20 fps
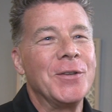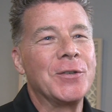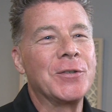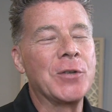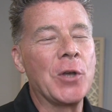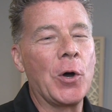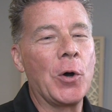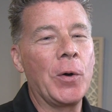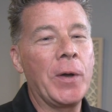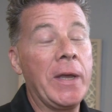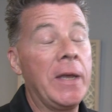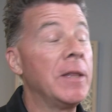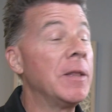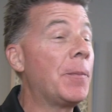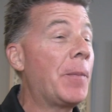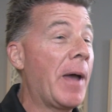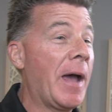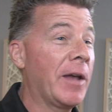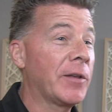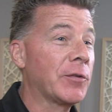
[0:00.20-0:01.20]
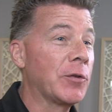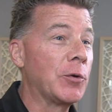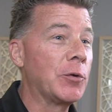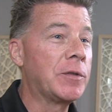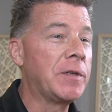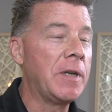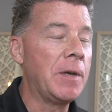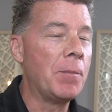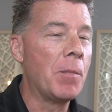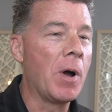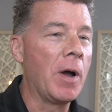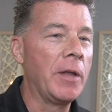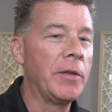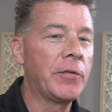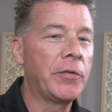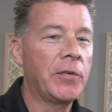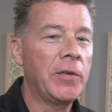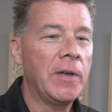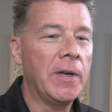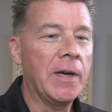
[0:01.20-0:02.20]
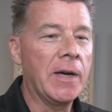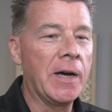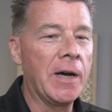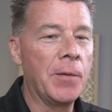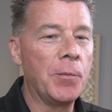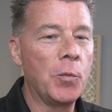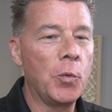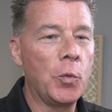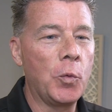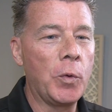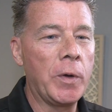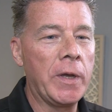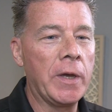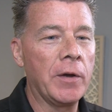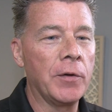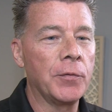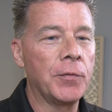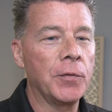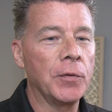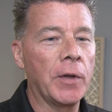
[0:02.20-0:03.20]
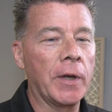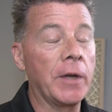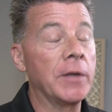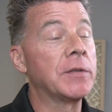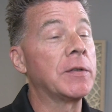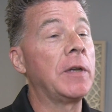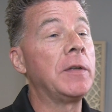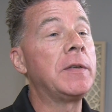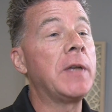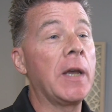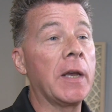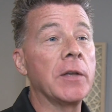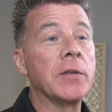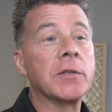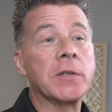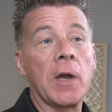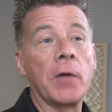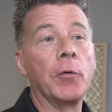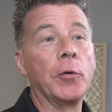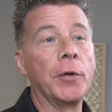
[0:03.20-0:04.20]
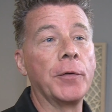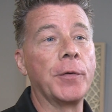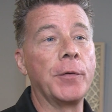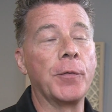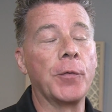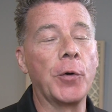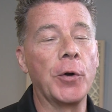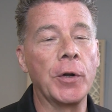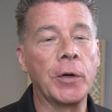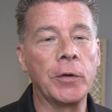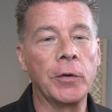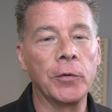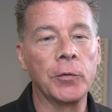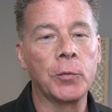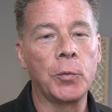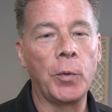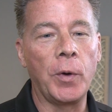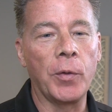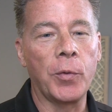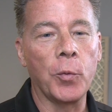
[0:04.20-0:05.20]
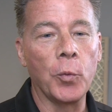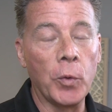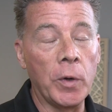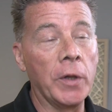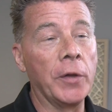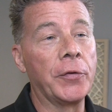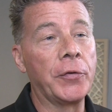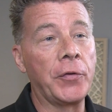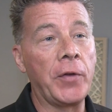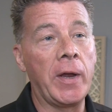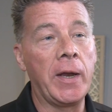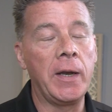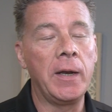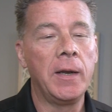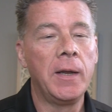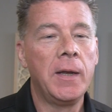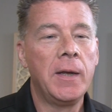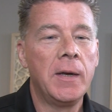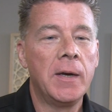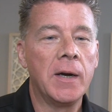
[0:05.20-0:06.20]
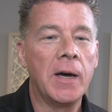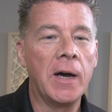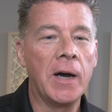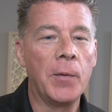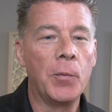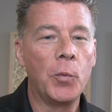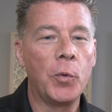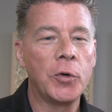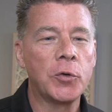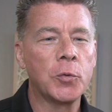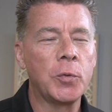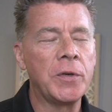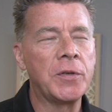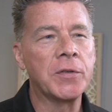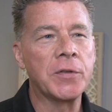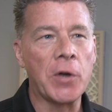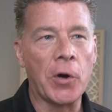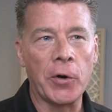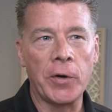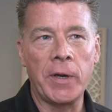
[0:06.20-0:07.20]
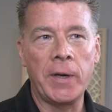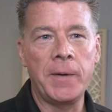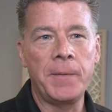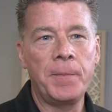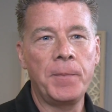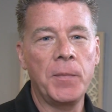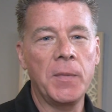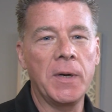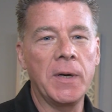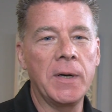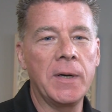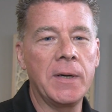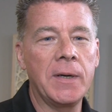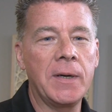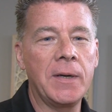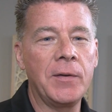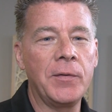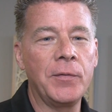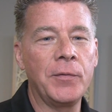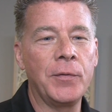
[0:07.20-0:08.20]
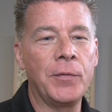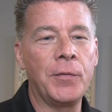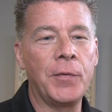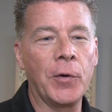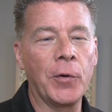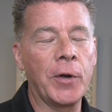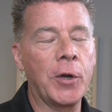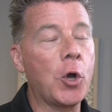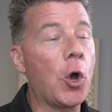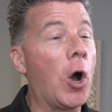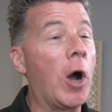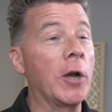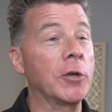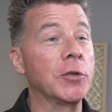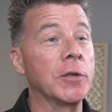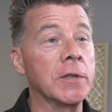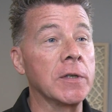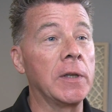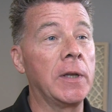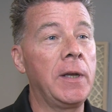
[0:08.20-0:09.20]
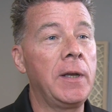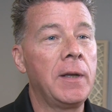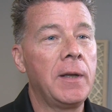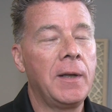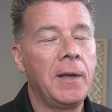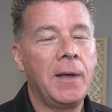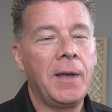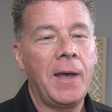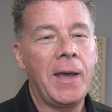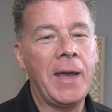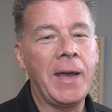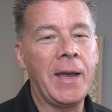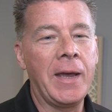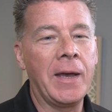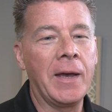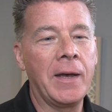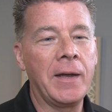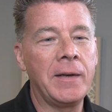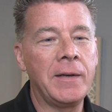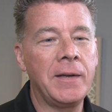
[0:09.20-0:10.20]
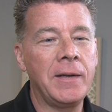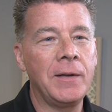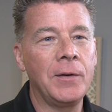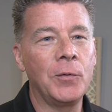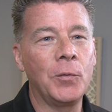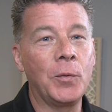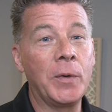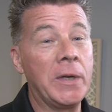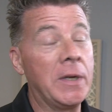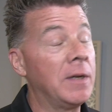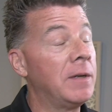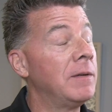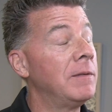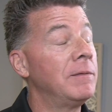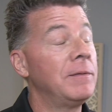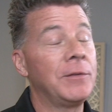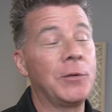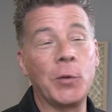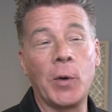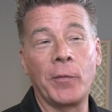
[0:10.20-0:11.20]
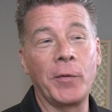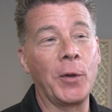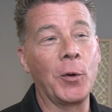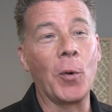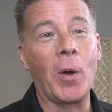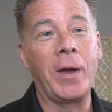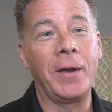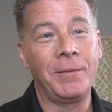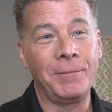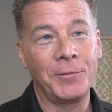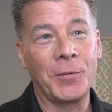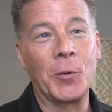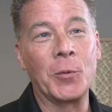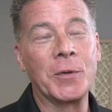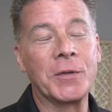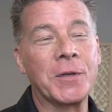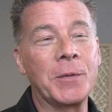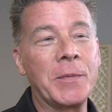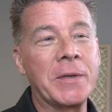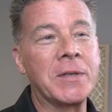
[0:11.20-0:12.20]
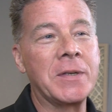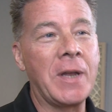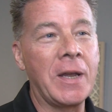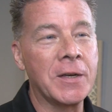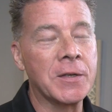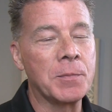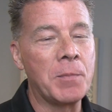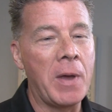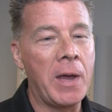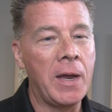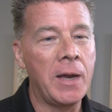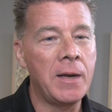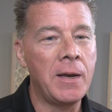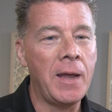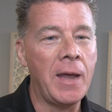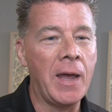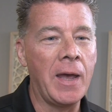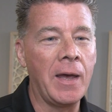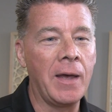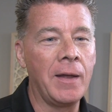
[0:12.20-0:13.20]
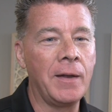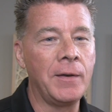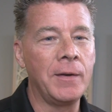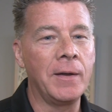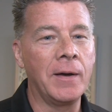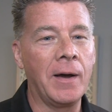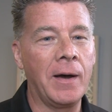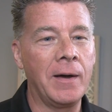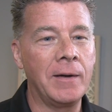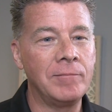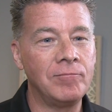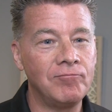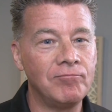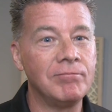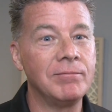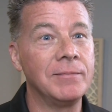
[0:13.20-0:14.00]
So in the past 13 months, we have, like I said, taken several different verticals with real estate, which we started very cautiously, and we didn't do everything right. There was some mistakes made, and